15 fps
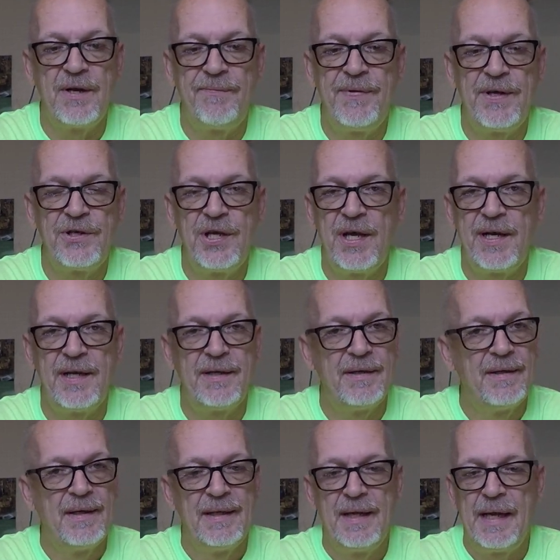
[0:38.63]
A fish hit it.
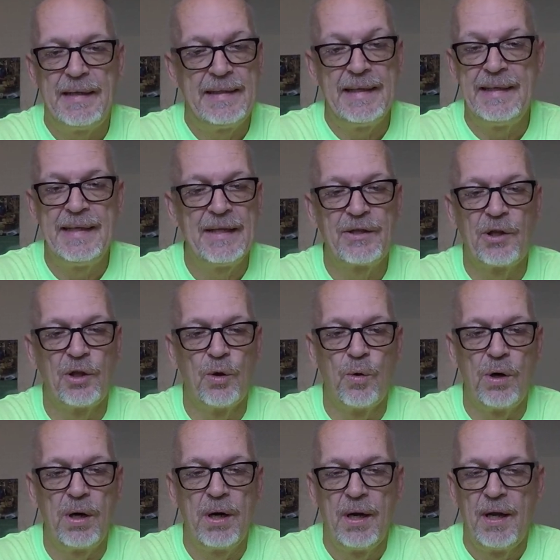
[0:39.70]
It didn't get the
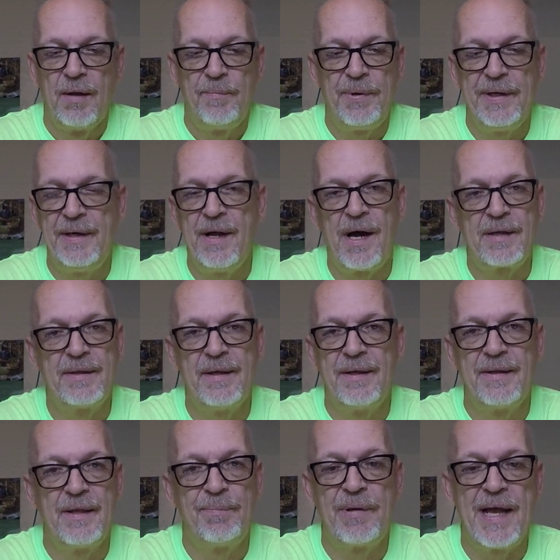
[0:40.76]
lure, but he knocked
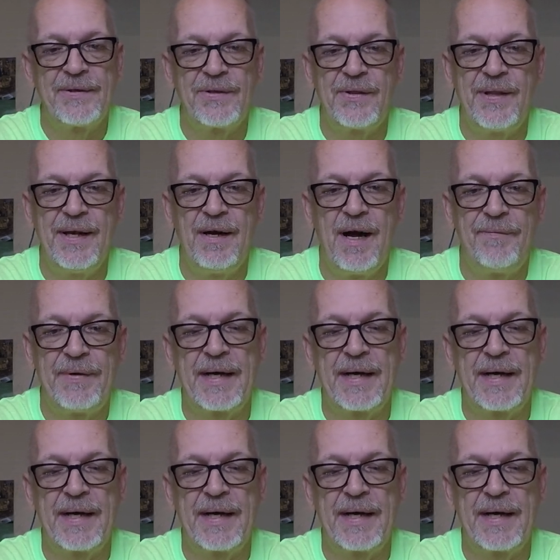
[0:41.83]
the plastic thing off.